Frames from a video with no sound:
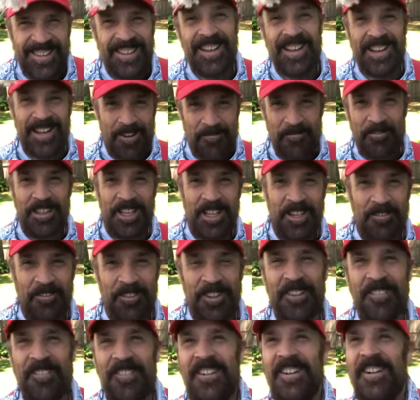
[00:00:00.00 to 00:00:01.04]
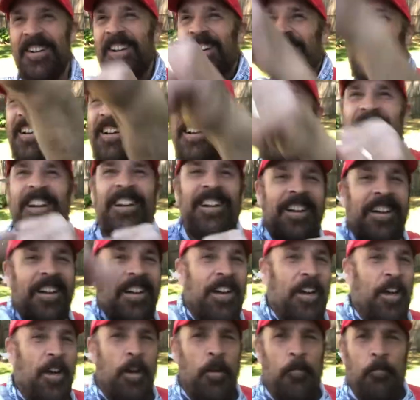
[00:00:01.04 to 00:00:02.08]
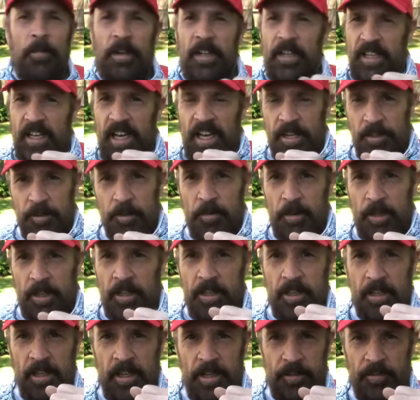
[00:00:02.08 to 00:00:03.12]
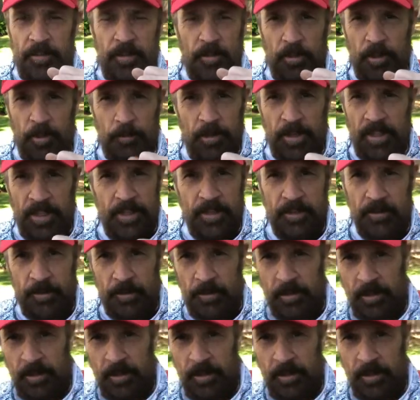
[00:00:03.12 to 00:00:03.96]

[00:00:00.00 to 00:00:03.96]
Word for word: and I played with him. But you got to do it. It's the only way you can do